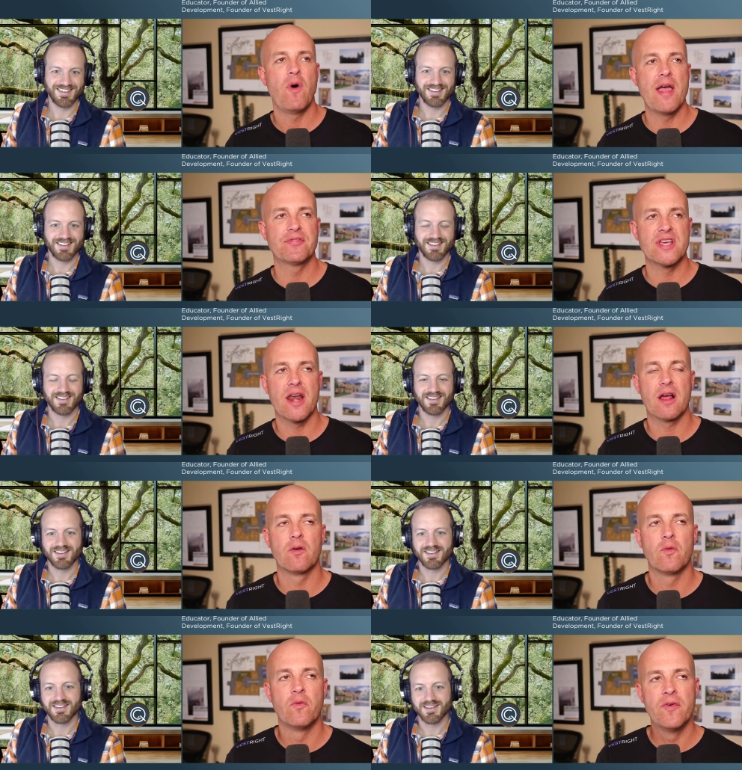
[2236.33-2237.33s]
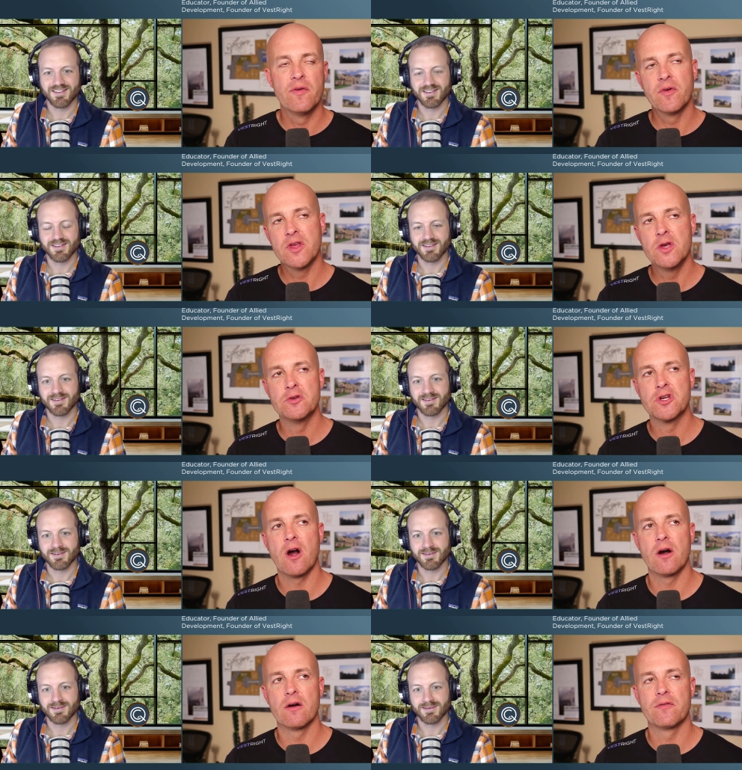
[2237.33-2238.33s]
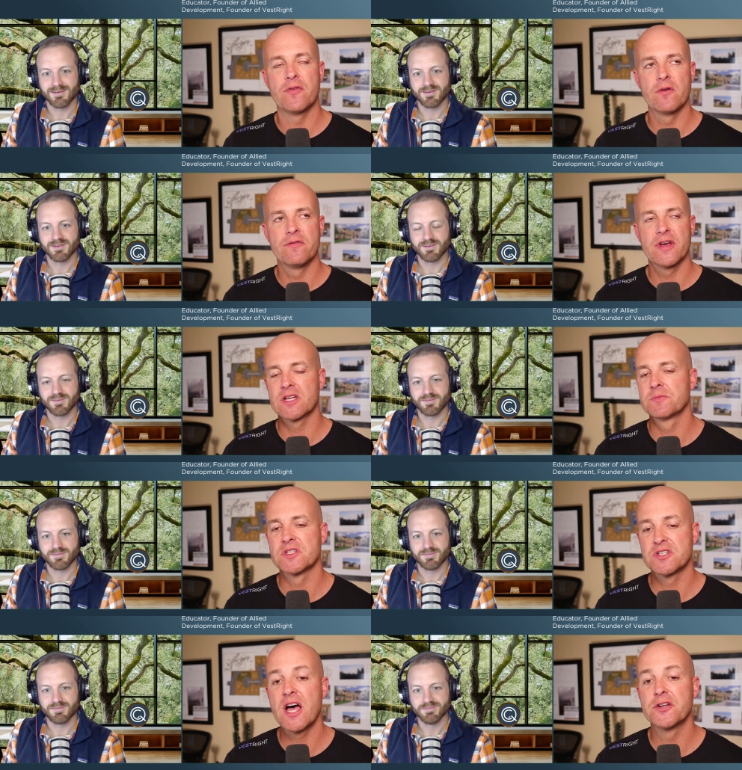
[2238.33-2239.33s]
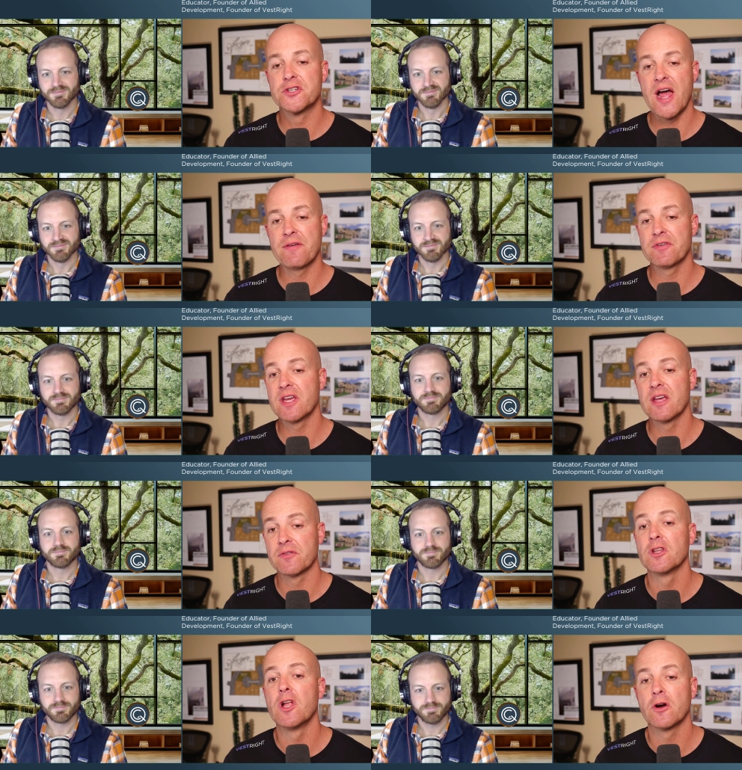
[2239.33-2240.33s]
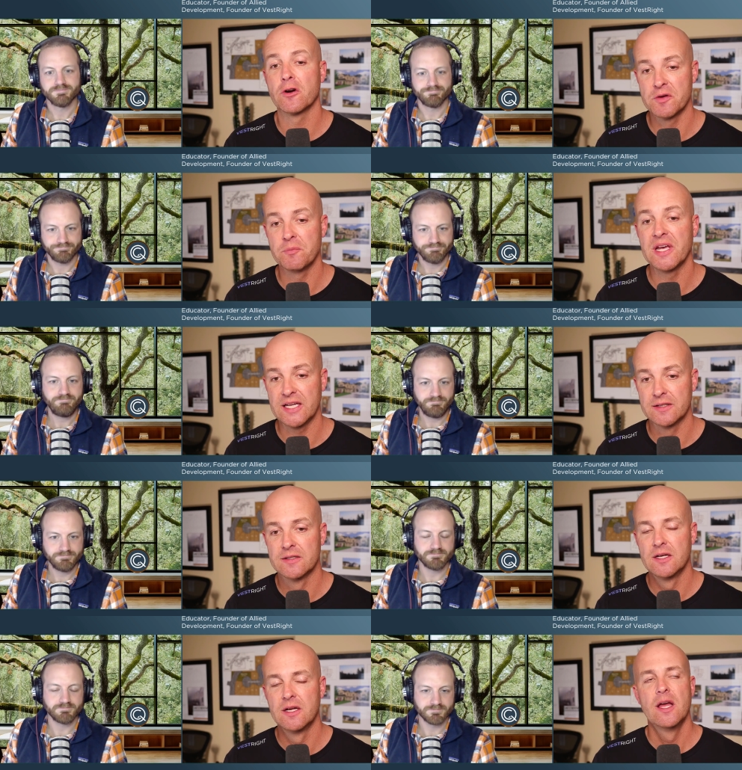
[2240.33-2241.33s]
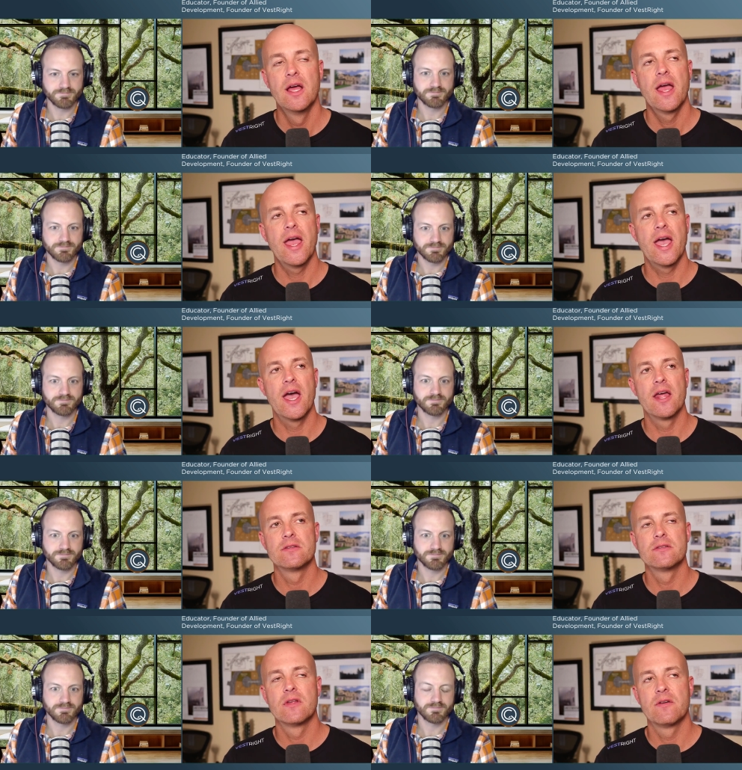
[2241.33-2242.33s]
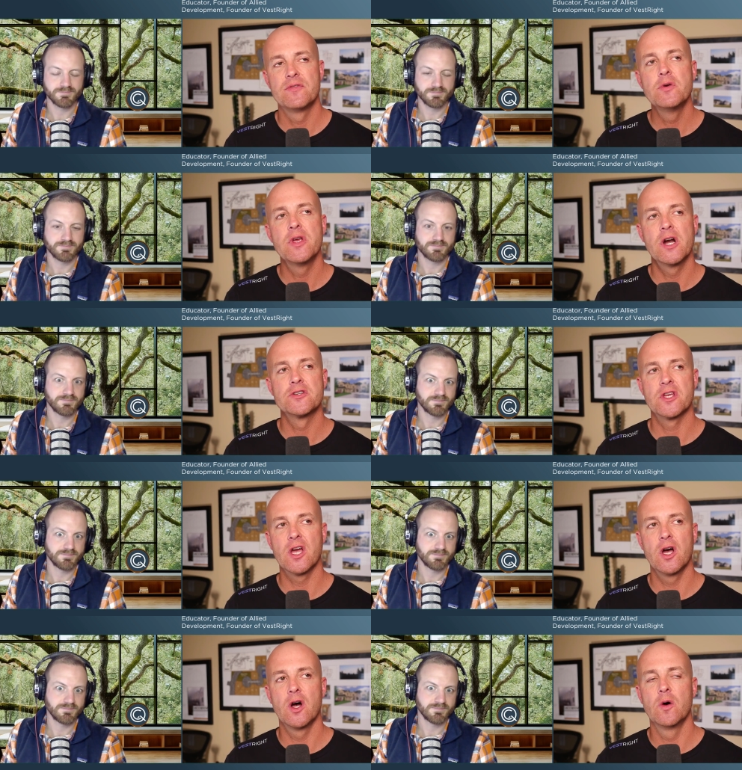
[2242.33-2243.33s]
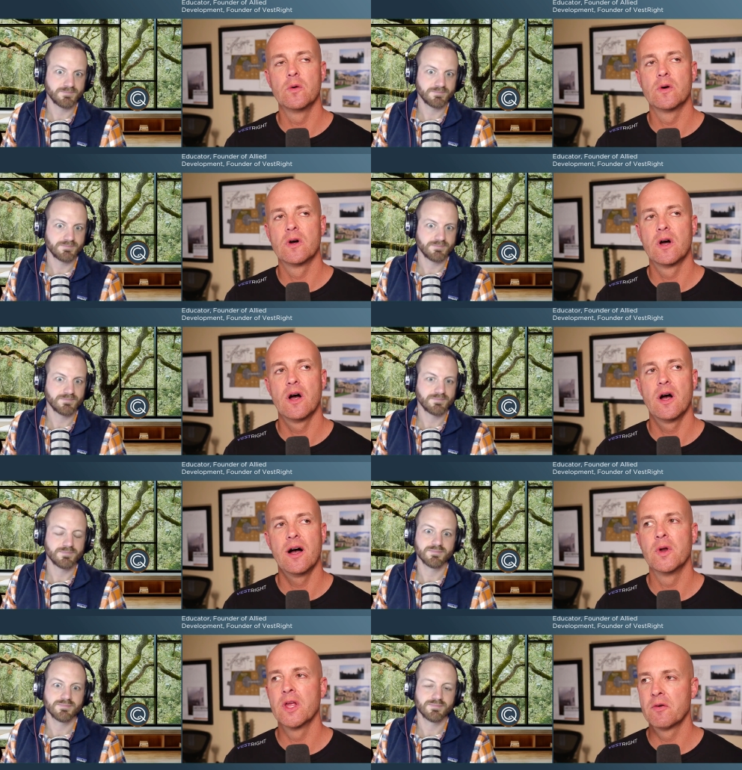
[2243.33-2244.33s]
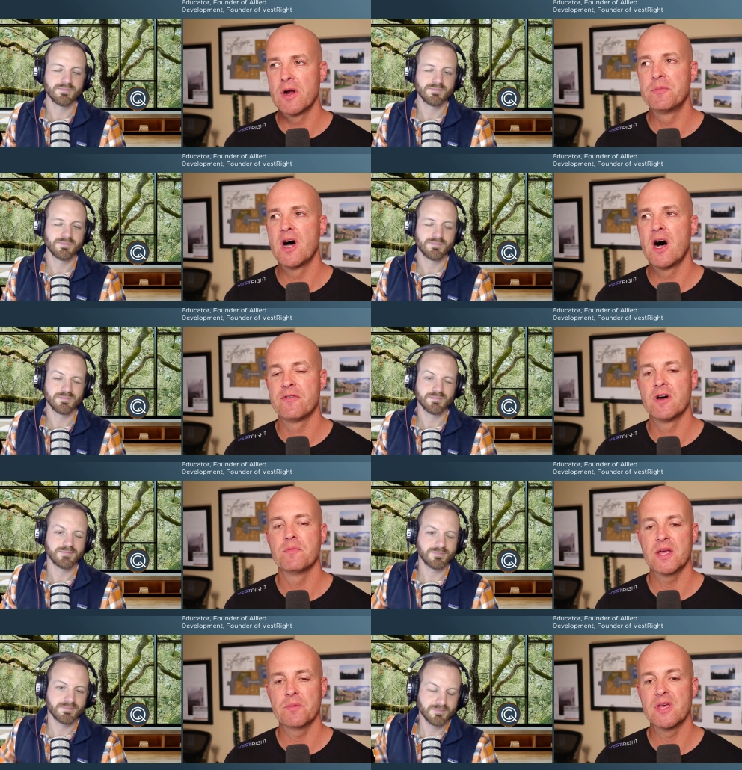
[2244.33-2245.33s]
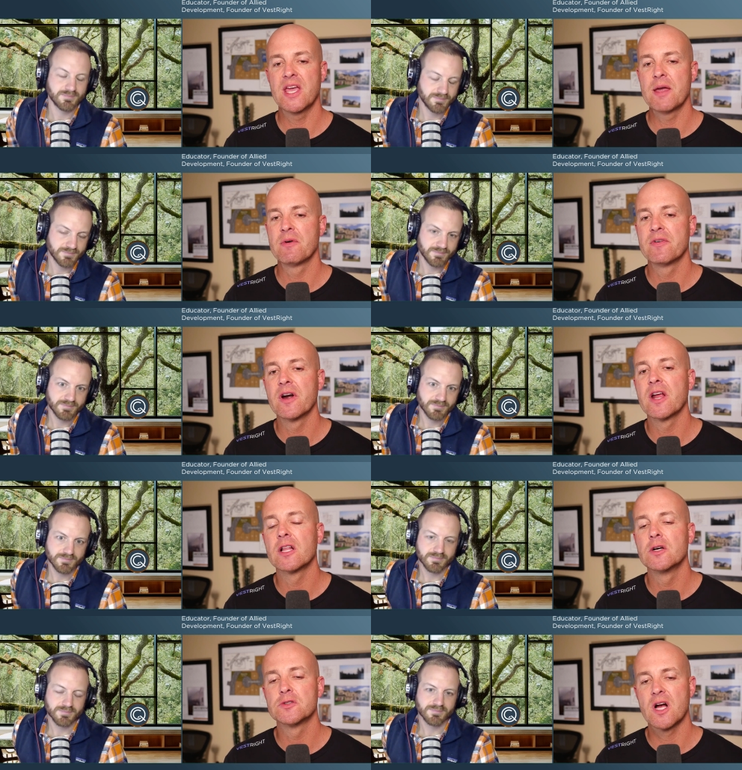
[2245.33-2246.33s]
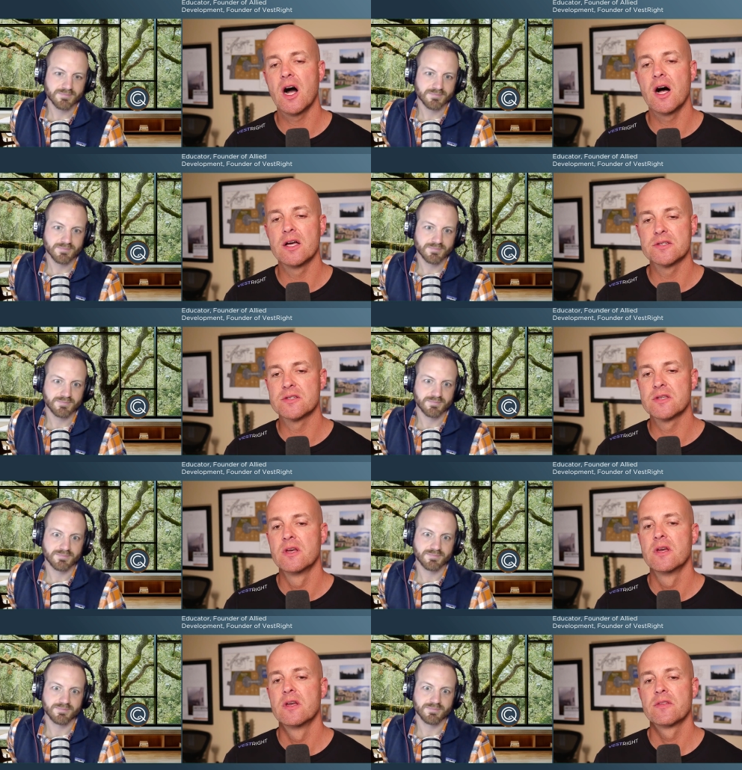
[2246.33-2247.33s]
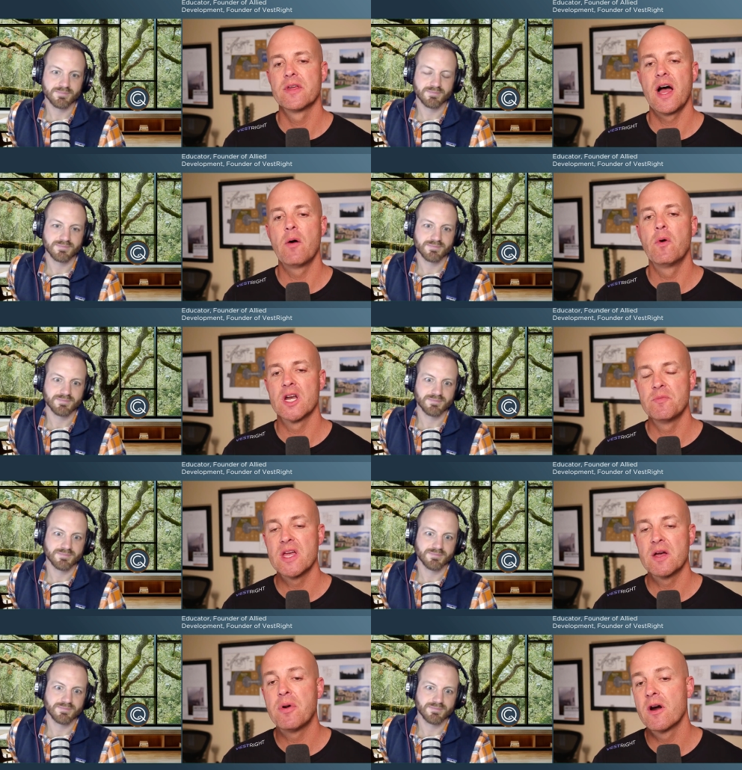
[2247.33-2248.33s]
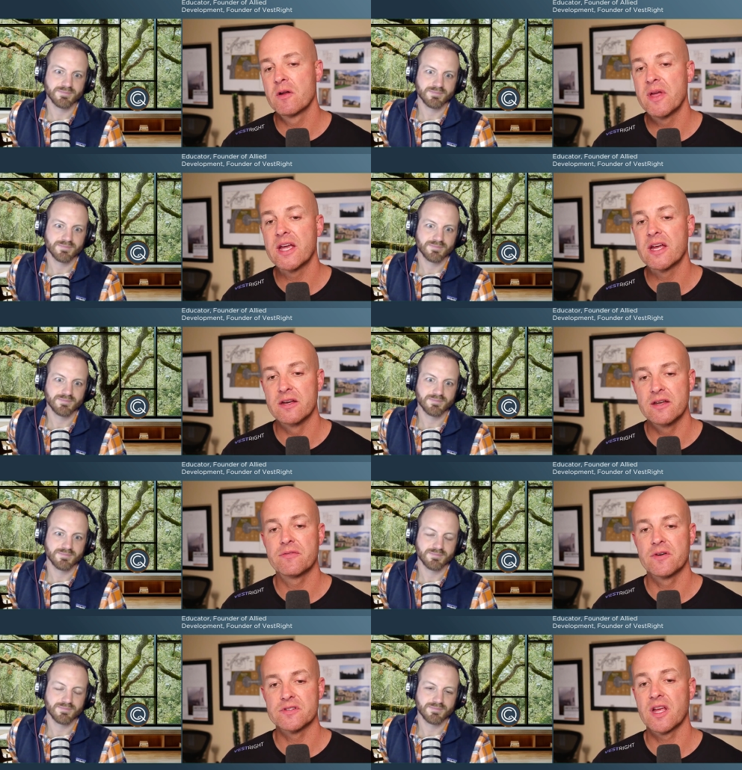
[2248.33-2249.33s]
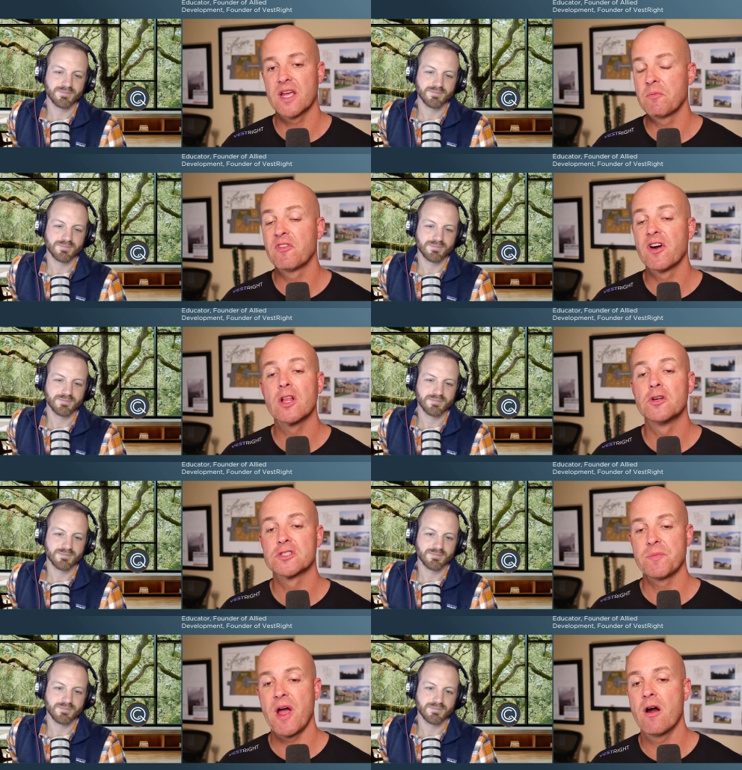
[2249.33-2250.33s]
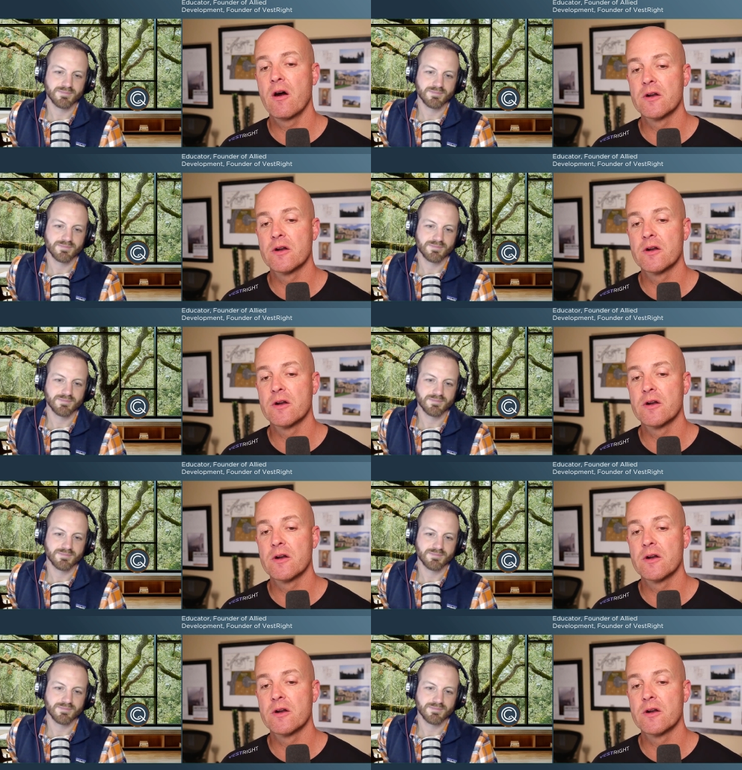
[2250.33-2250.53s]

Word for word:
Speaker 1: my wife's had a v- huge heart for victims of child trafficking for longer than me. And a few years ago, it really rubbed off on me and became a very close cause that I wanted to be a part of making a difference. And it came very close to